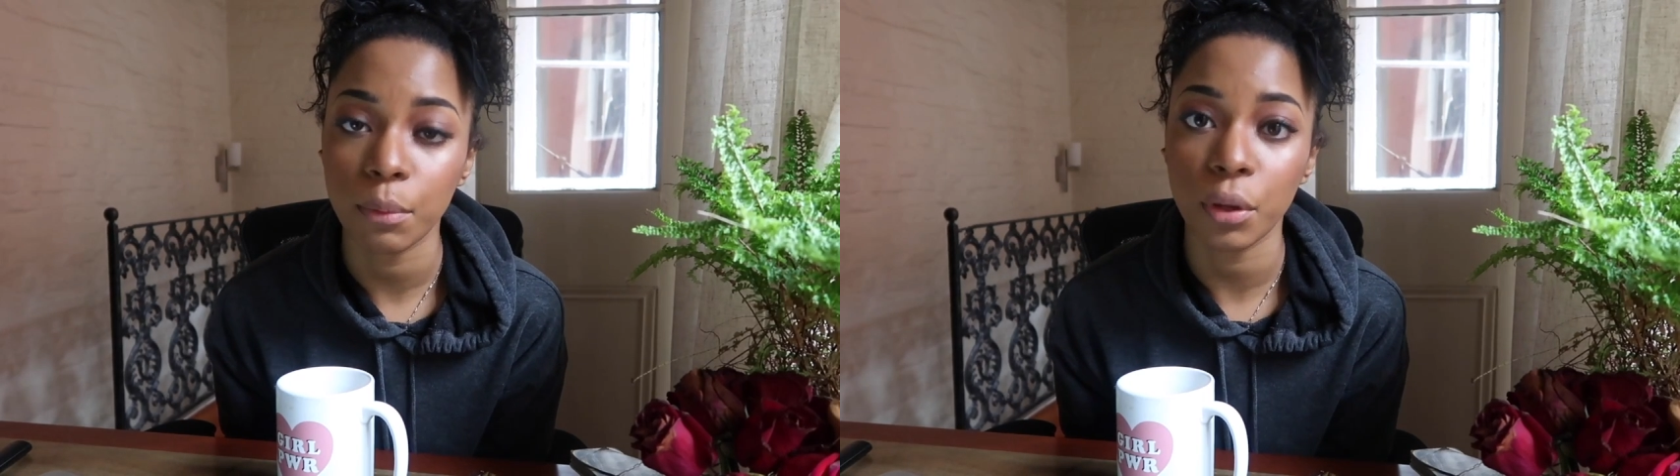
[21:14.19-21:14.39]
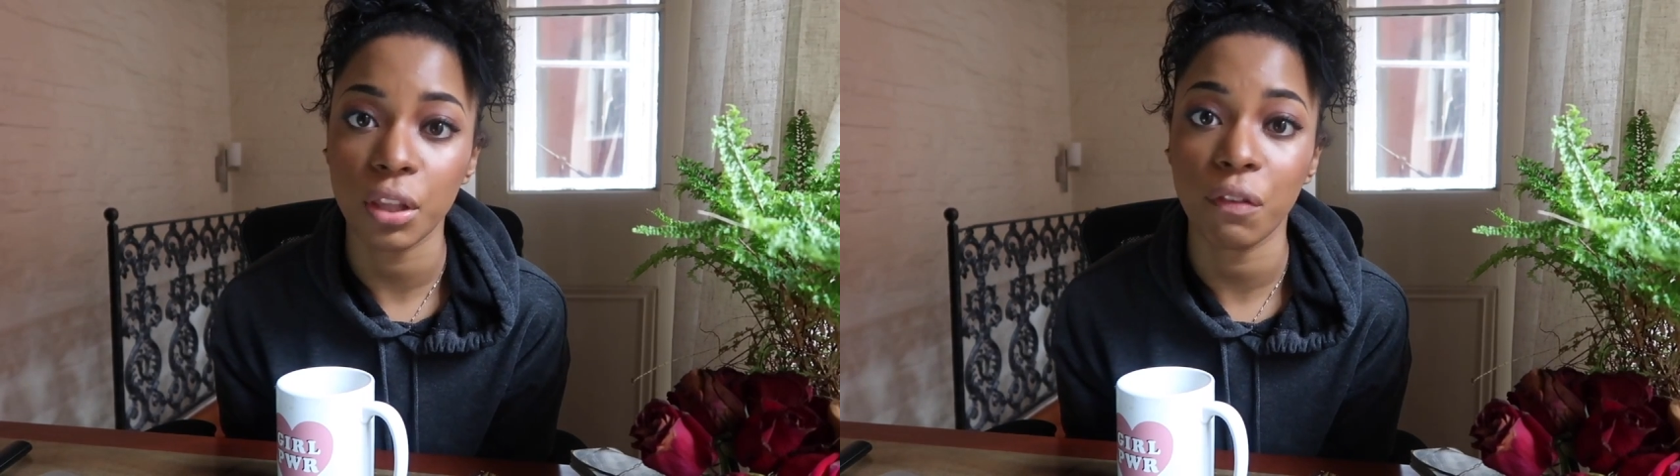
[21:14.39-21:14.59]
and
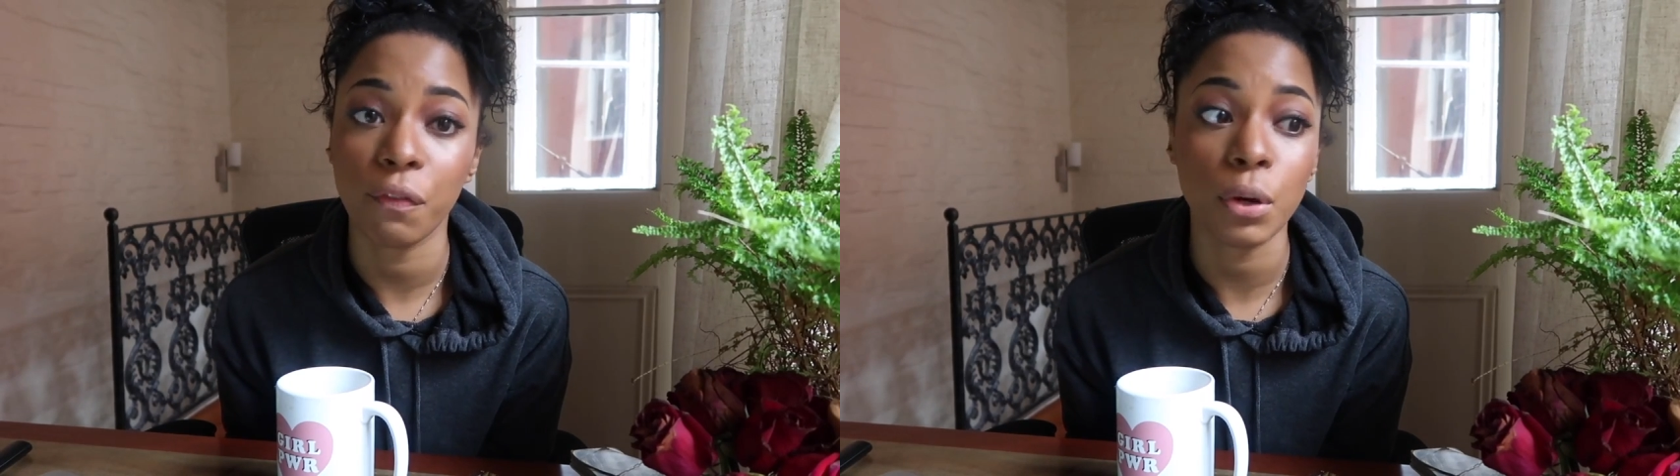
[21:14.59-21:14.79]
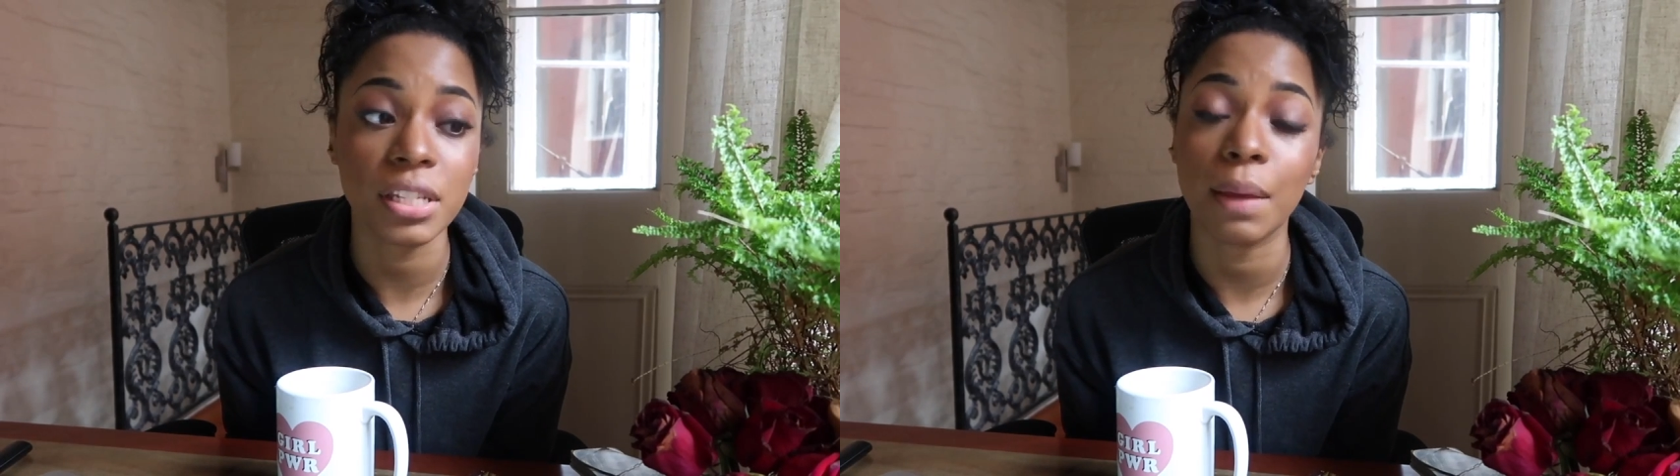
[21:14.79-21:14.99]
the more that you
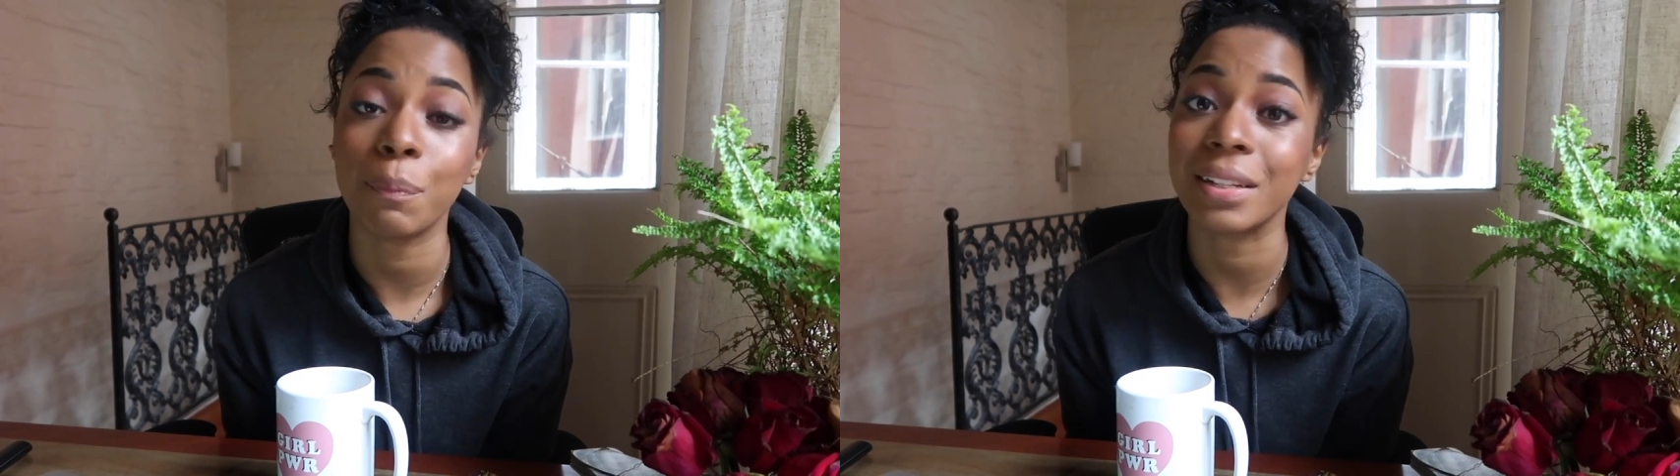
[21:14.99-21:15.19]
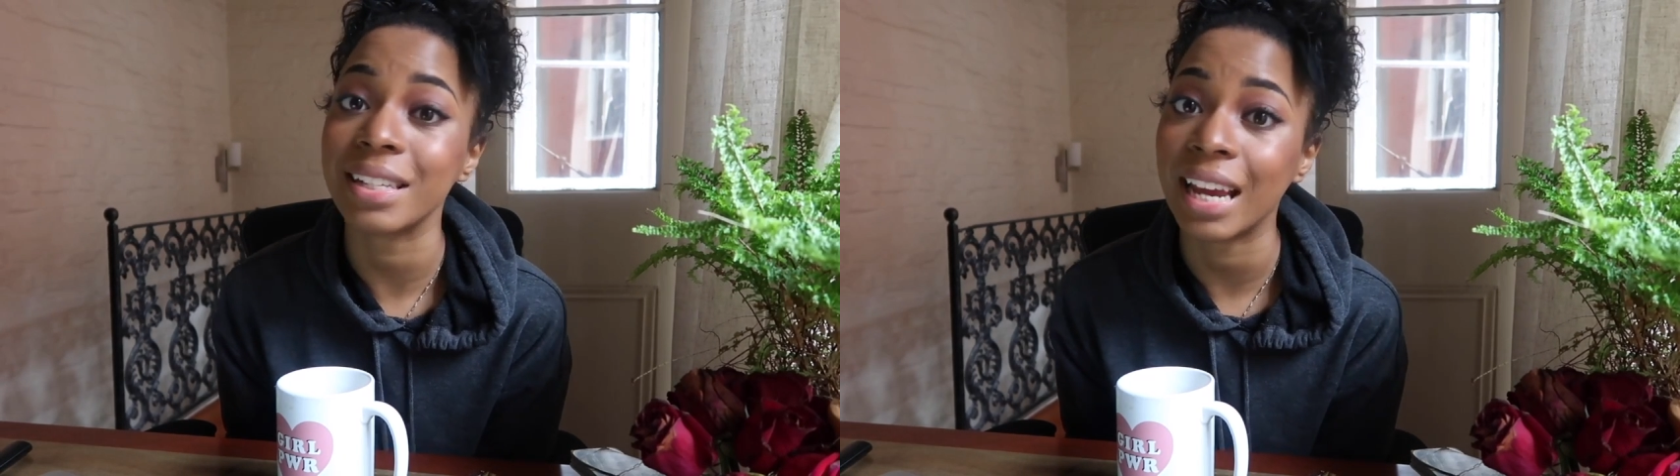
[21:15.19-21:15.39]
force
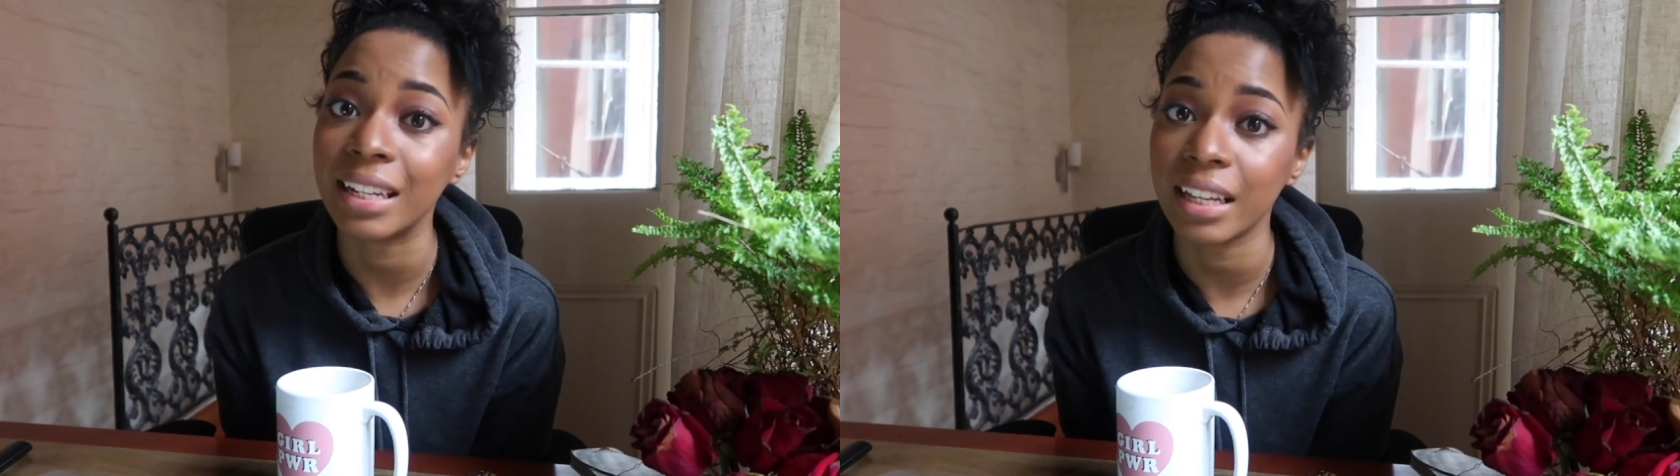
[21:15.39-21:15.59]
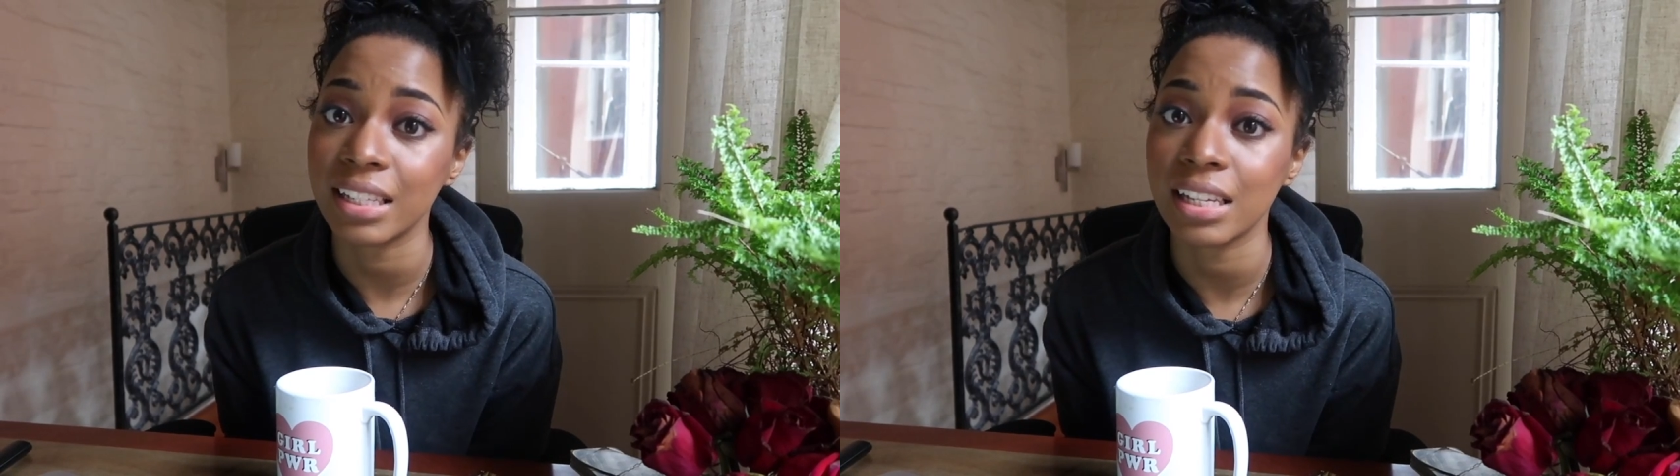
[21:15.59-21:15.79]
and
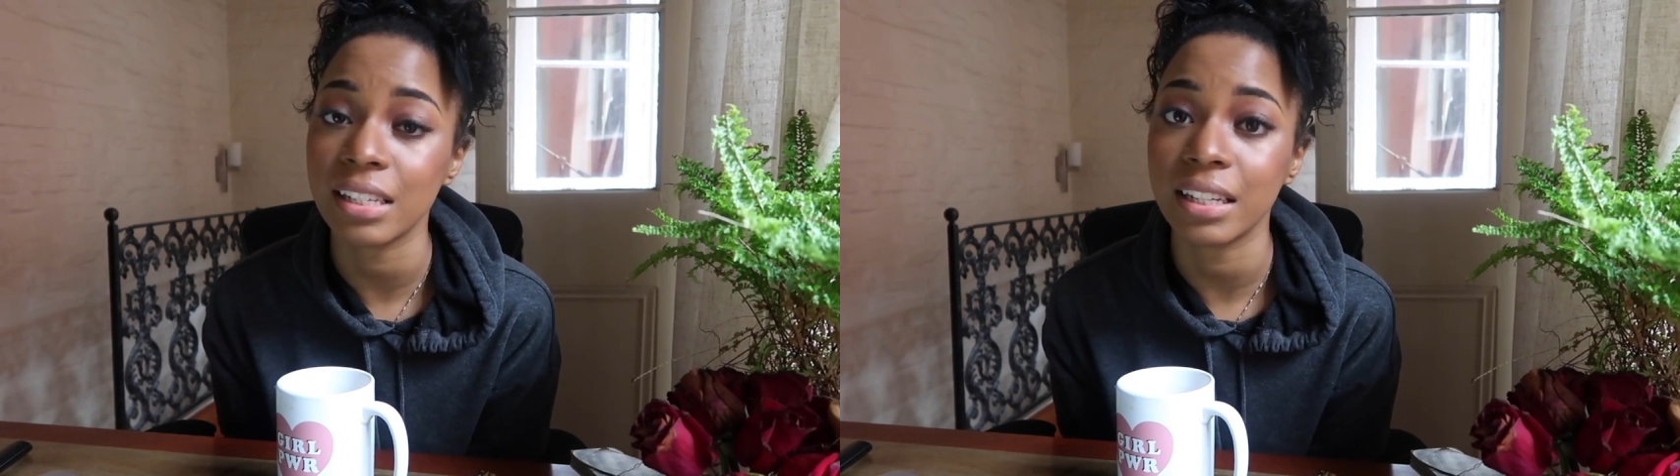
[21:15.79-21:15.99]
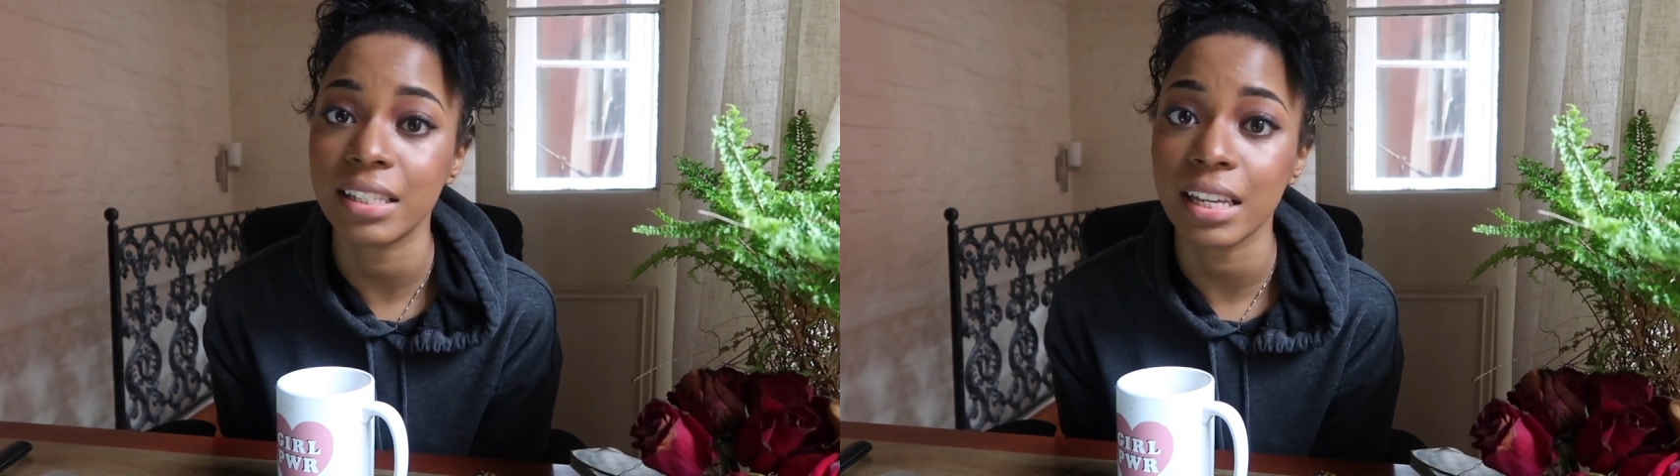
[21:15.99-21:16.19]
pretend like this
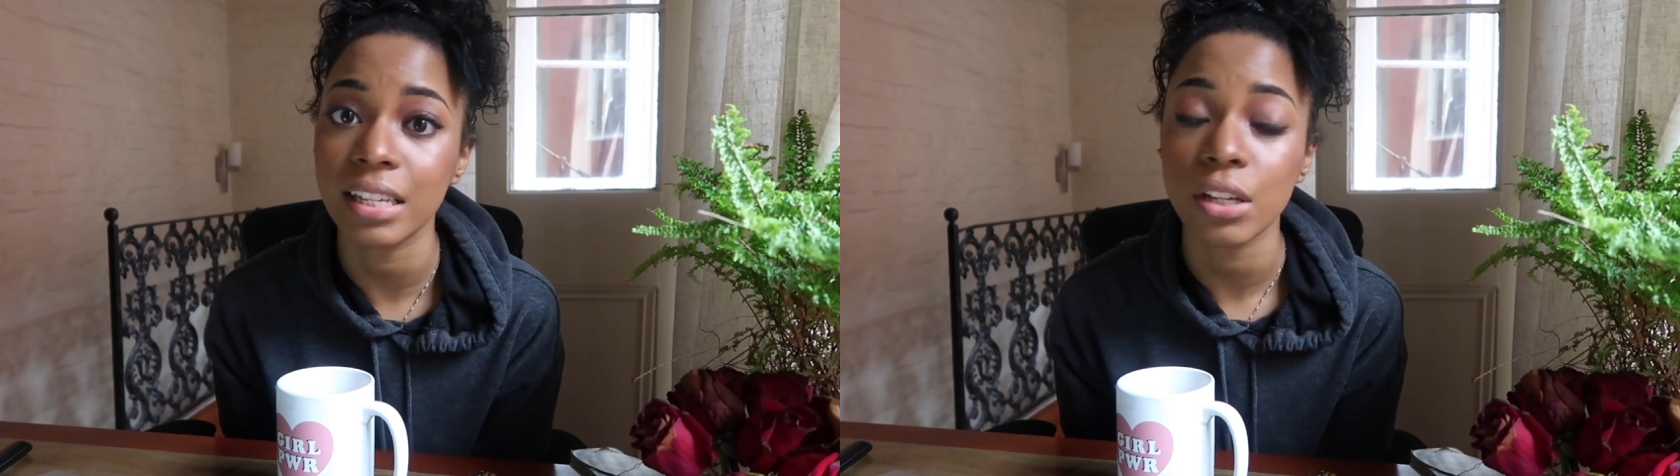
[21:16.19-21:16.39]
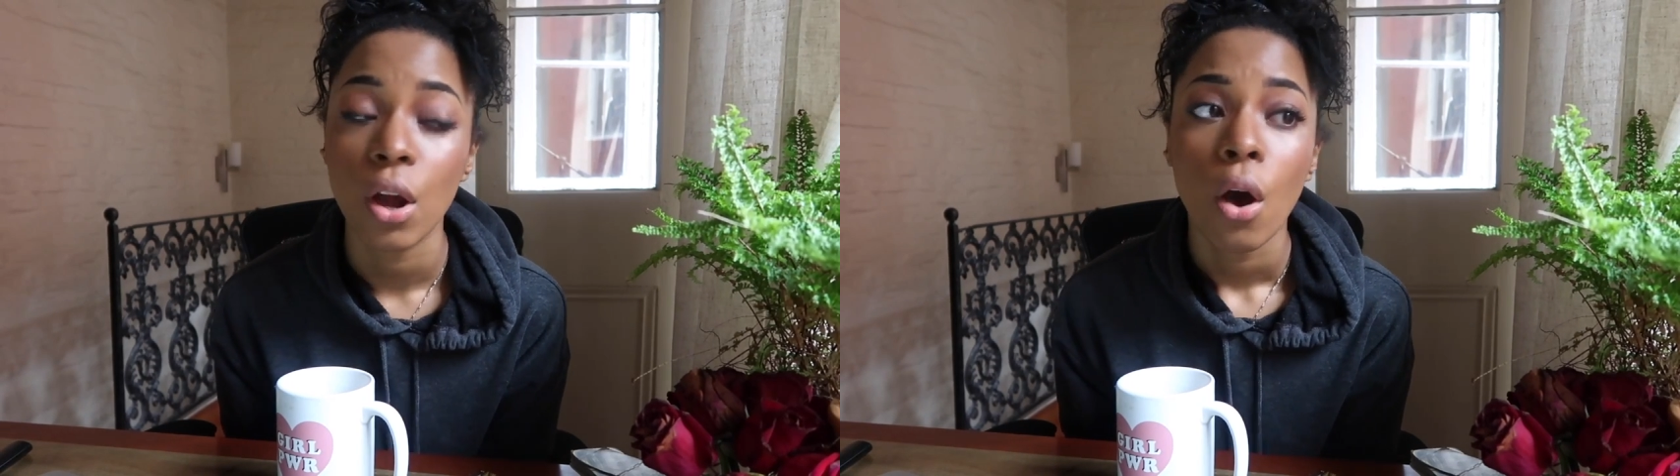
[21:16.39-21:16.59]
doesn't
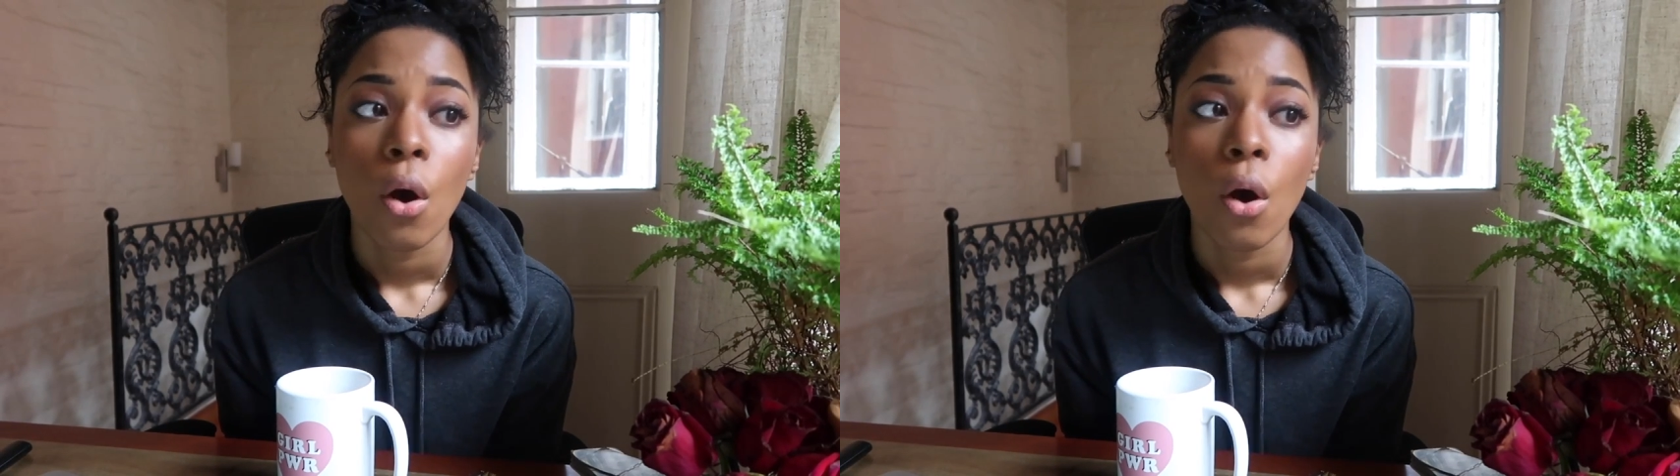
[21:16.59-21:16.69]
exist.